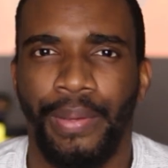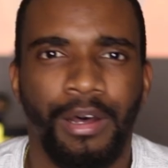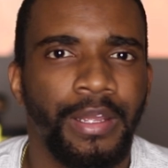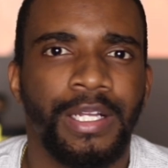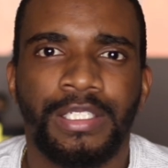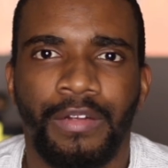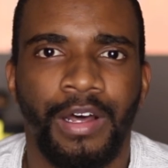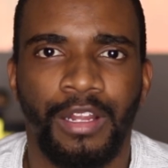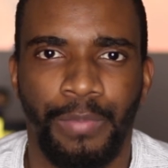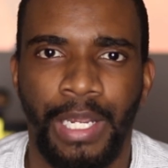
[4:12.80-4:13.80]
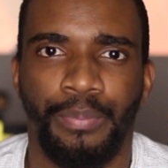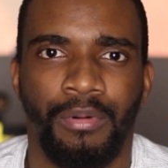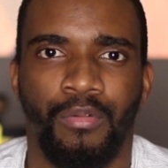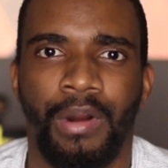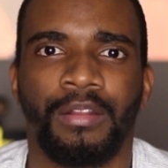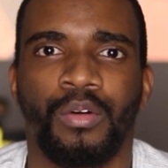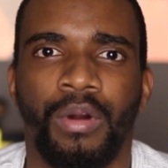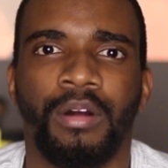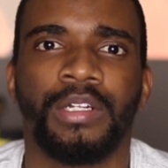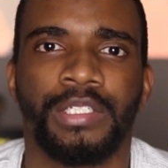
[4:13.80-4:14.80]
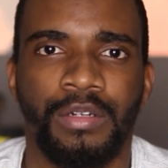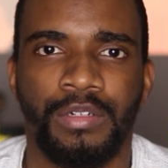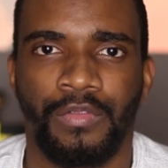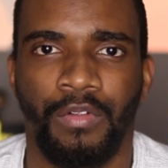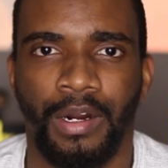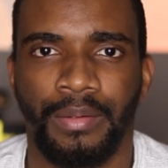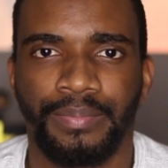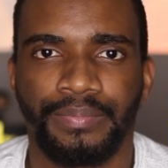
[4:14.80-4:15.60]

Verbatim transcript: billions of other people around the world to choose from.